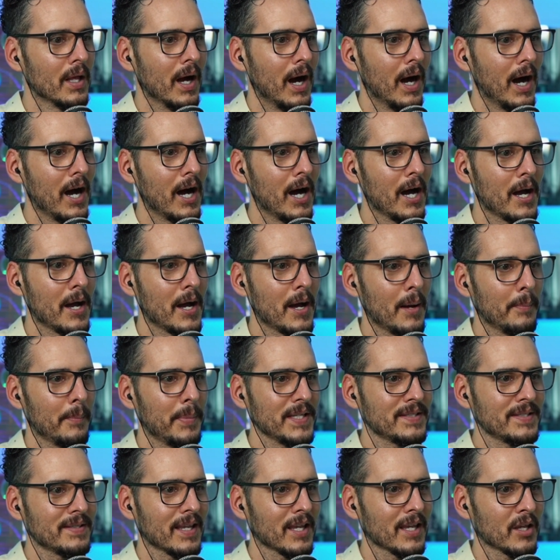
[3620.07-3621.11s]

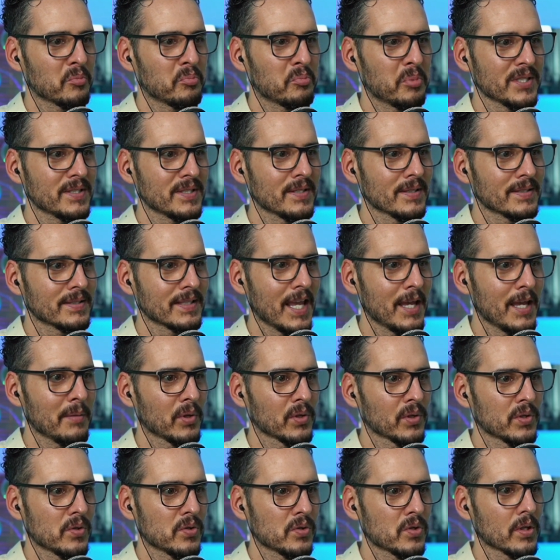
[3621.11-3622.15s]
PC Geek, business
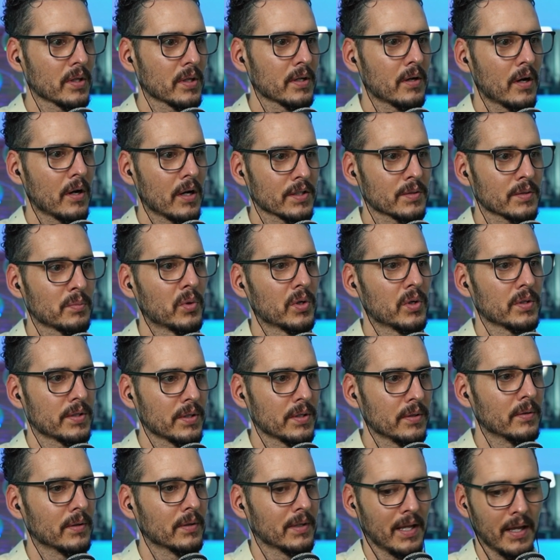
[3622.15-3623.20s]
cable usually costs more
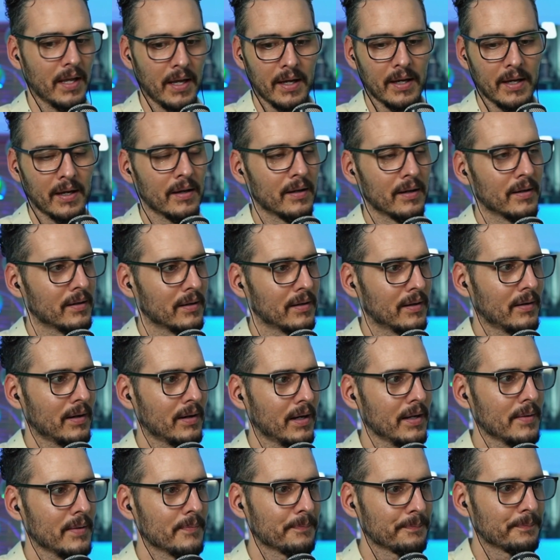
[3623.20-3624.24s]
too. Yeah, all right.